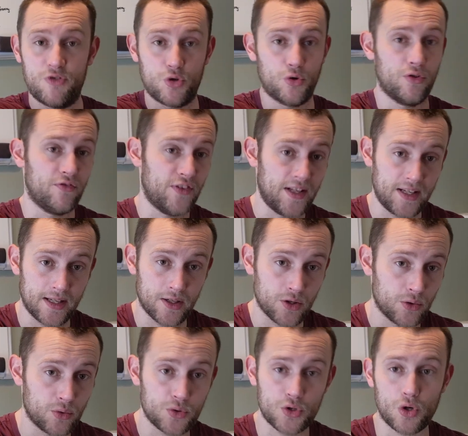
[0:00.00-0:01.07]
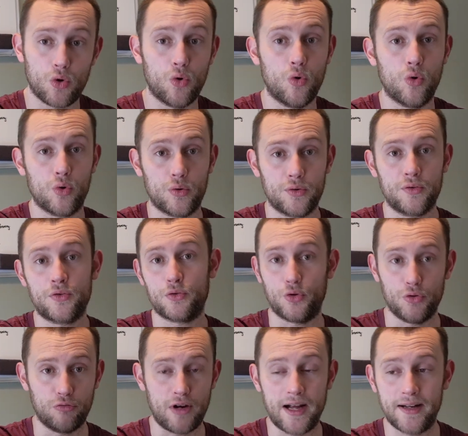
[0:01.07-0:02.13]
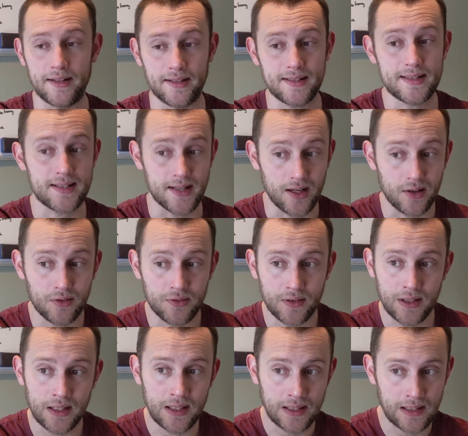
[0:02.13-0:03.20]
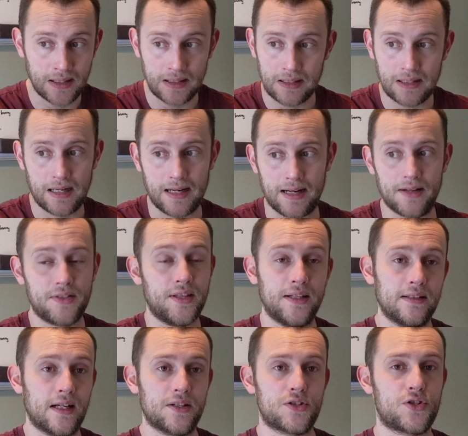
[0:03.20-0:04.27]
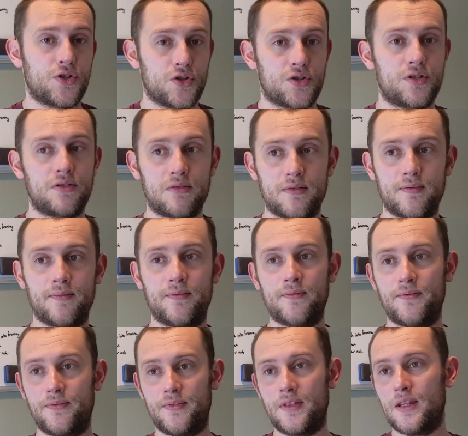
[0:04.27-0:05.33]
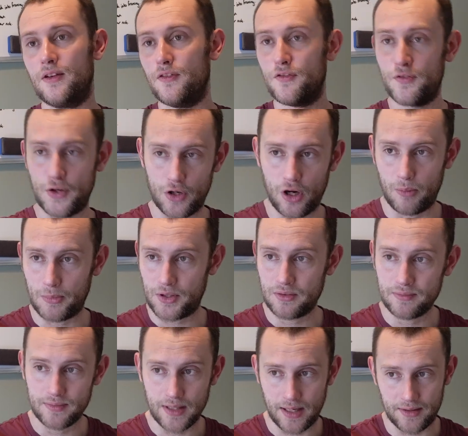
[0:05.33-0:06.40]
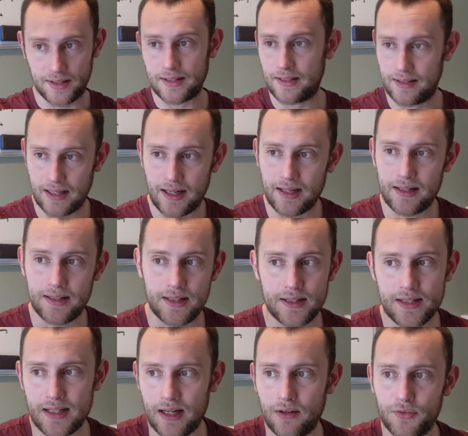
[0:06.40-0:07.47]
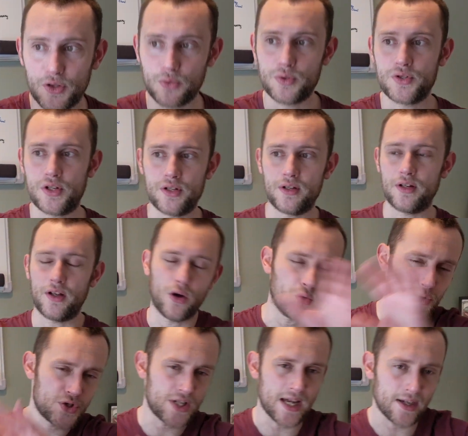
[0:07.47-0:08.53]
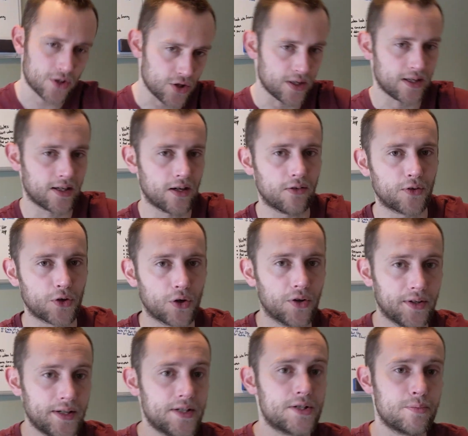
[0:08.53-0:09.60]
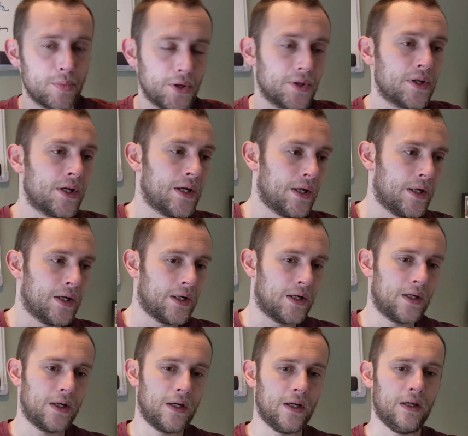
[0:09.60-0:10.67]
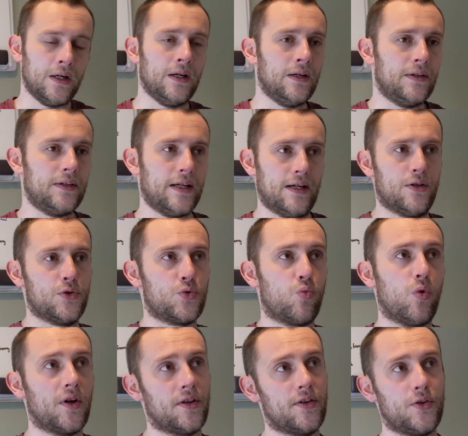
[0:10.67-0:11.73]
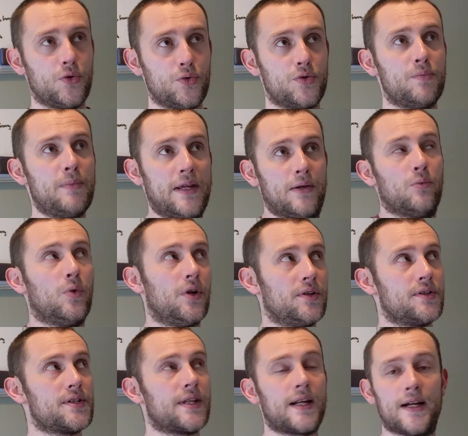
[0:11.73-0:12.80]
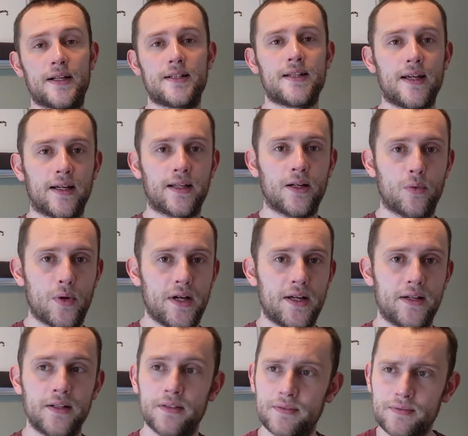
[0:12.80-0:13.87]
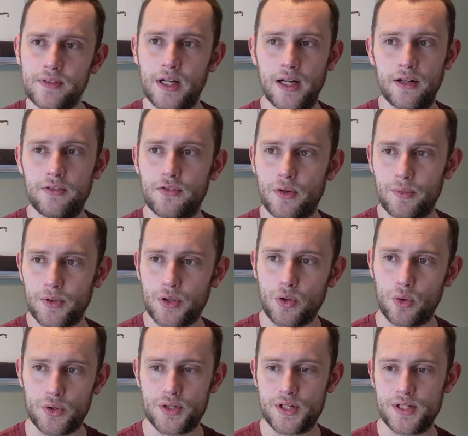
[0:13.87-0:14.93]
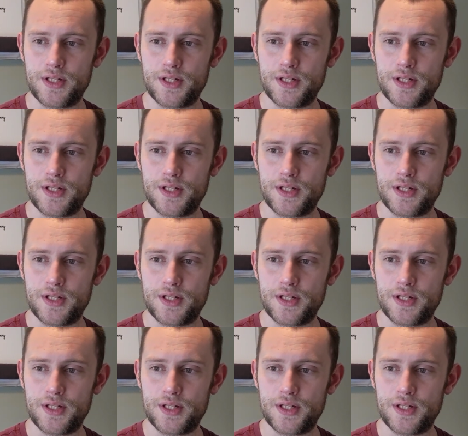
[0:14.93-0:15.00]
through videos or through writing itself. And I think that's just phenomenal. I think that in itself, there was a whole section he covered on this, but yeah, it was one of those main ones that I'd taken away from the course